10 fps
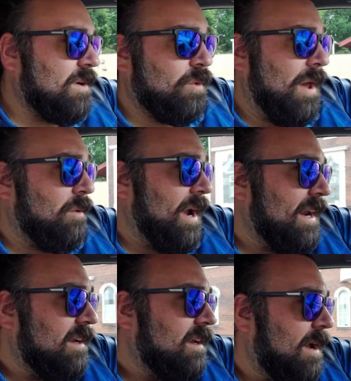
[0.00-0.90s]
I'm wet
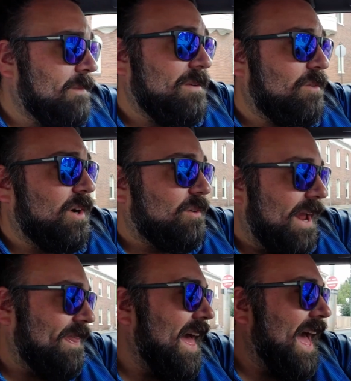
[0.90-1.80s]
waiting. I might
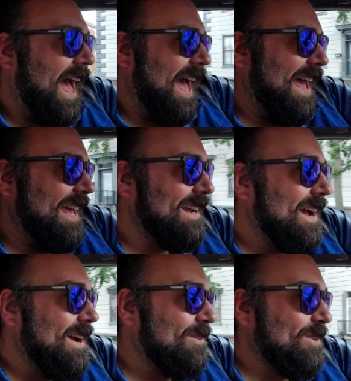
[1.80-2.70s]
regret that.
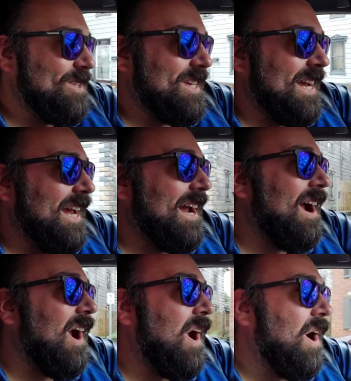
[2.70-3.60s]
We'll see.
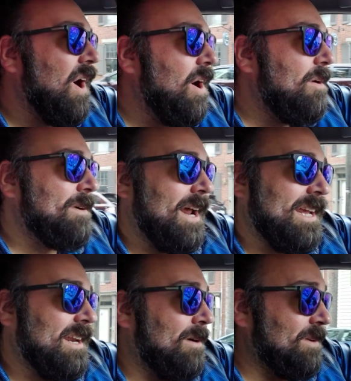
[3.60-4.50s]
But
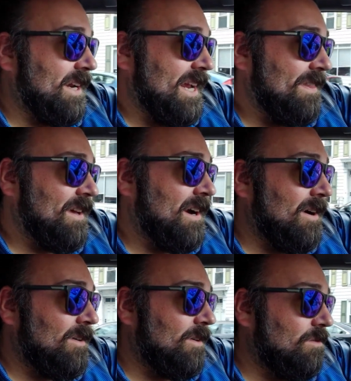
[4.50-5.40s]
I'm going to get
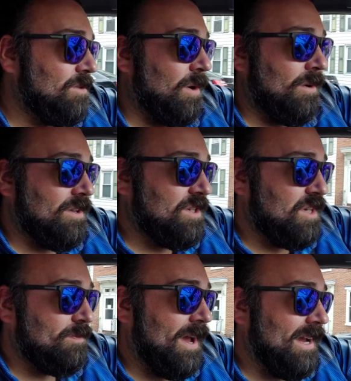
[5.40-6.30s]
there, throw on a
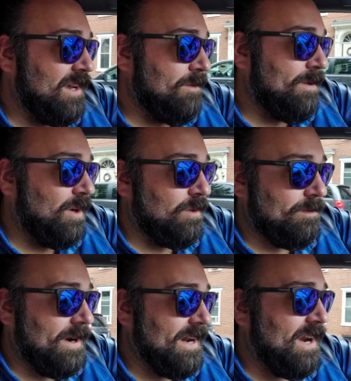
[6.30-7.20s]
chest pack and a belt with
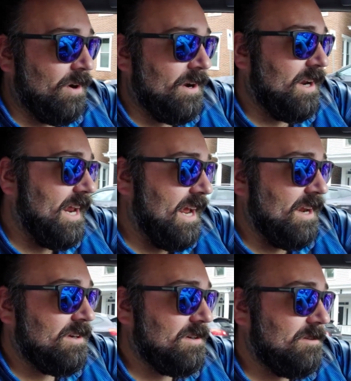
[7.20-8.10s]
my net on it,
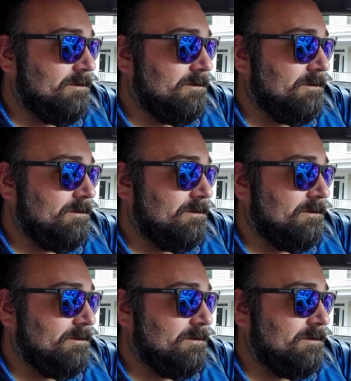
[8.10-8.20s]
and